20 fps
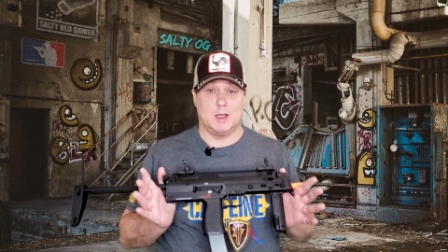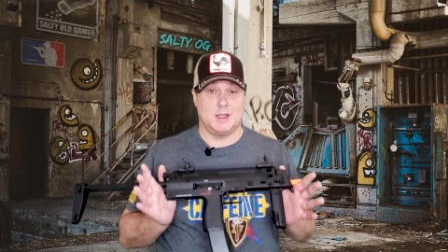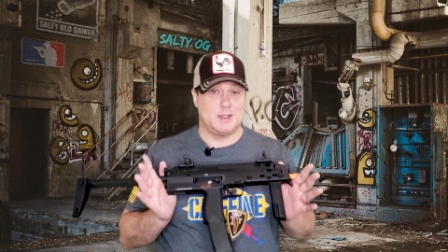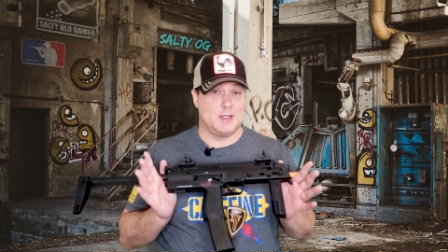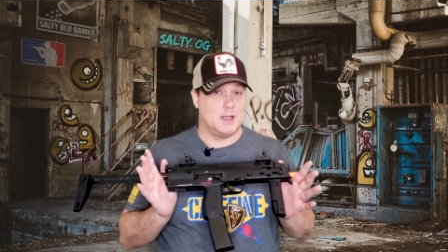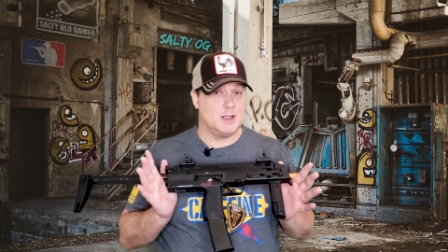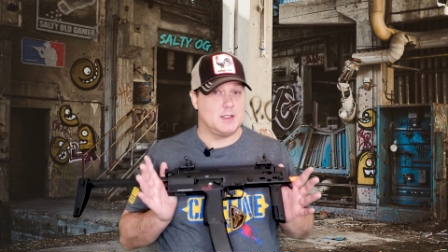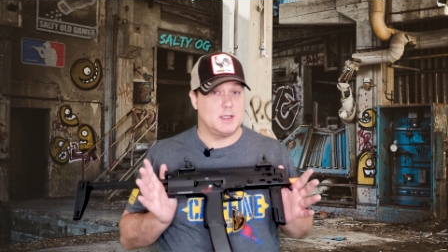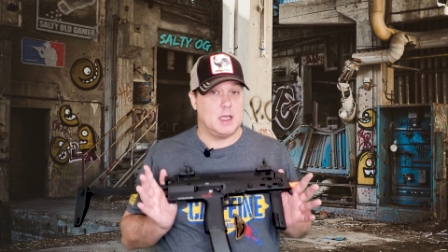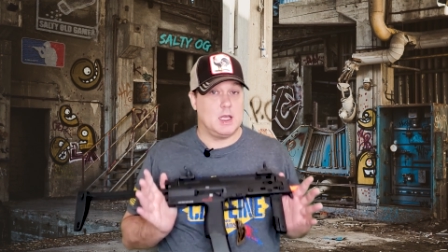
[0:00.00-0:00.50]
it
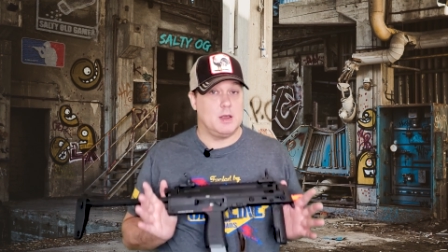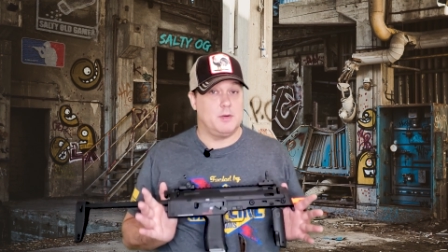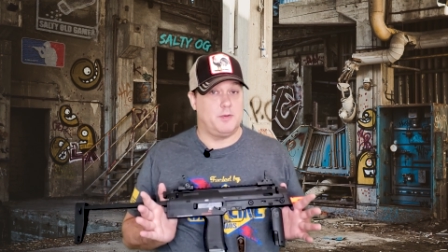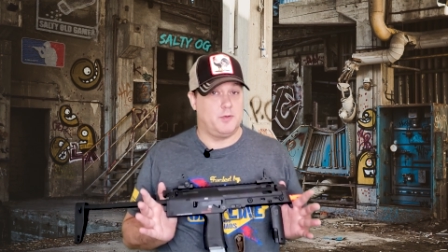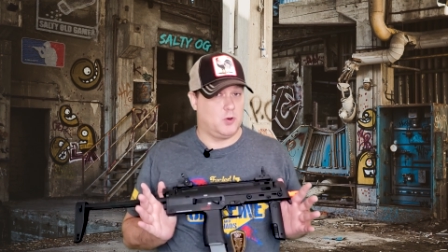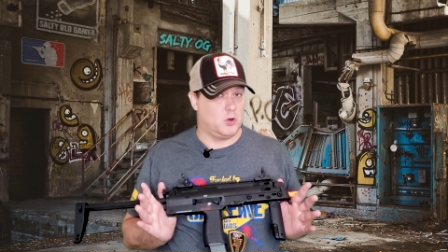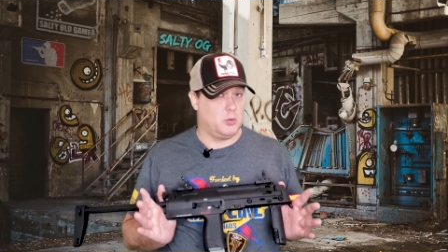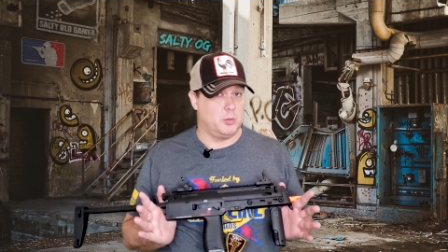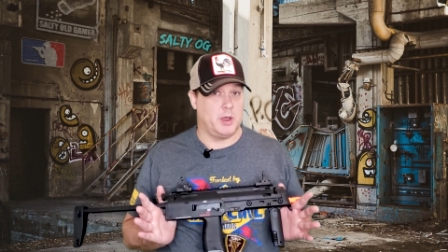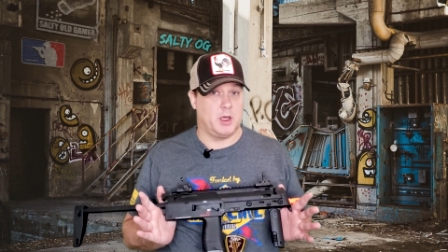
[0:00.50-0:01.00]
does have
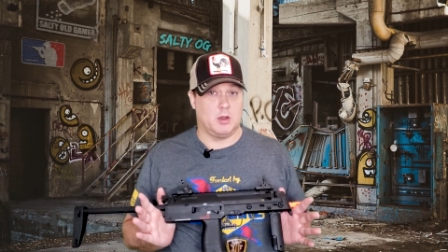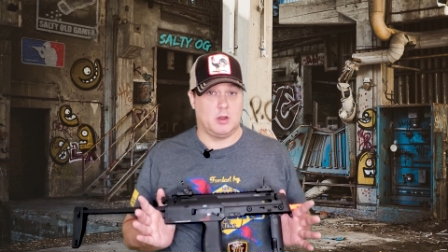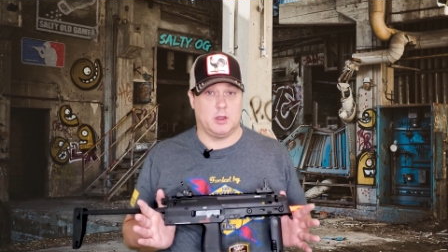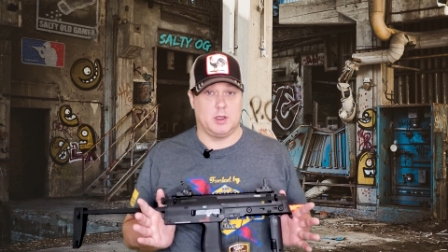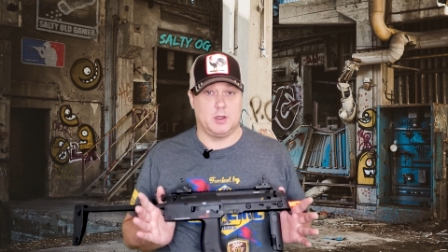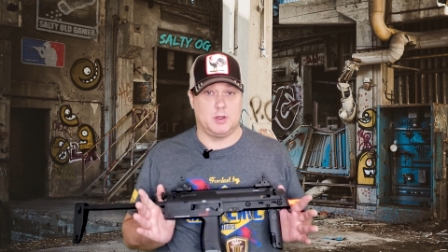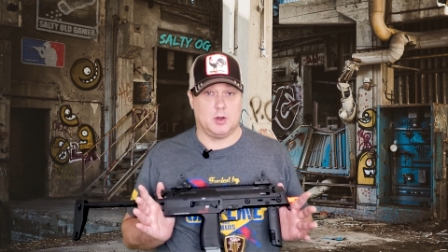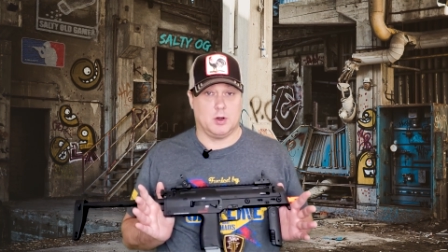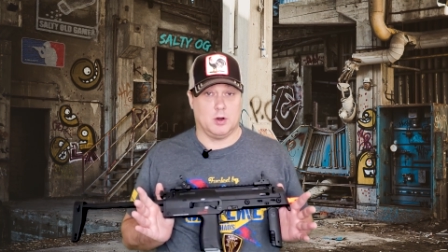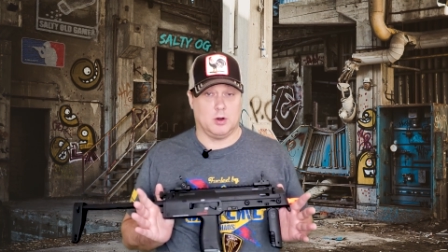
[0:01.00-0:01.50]
full metal
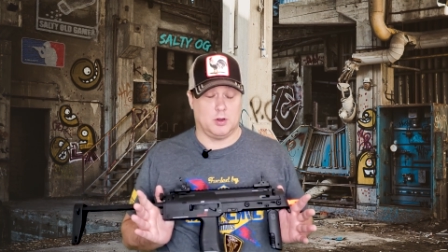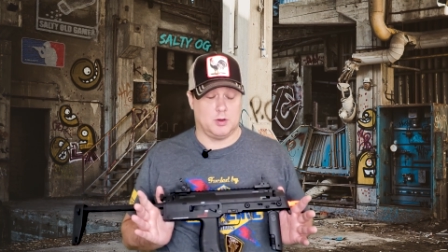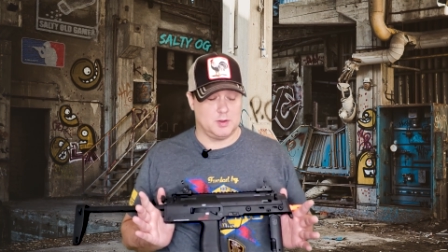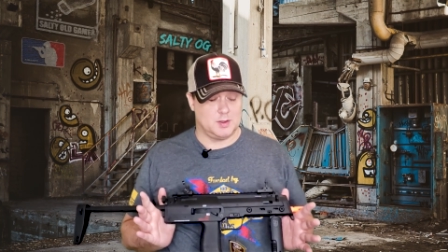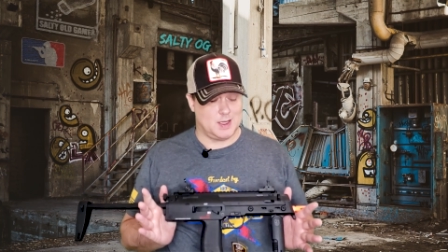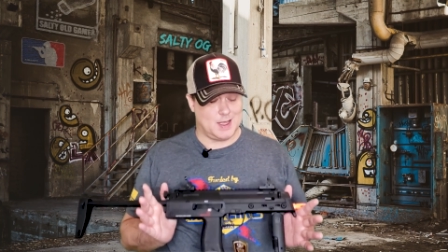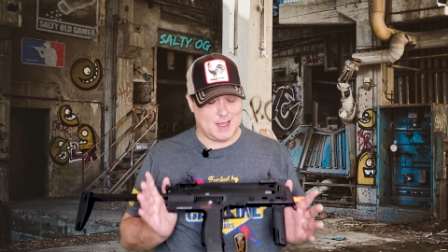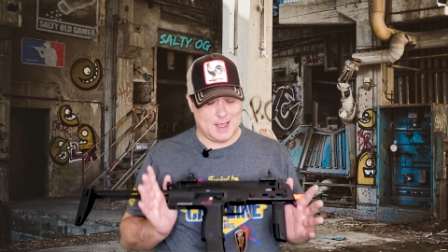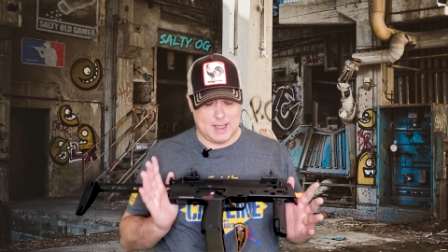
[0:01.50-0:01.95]
internals,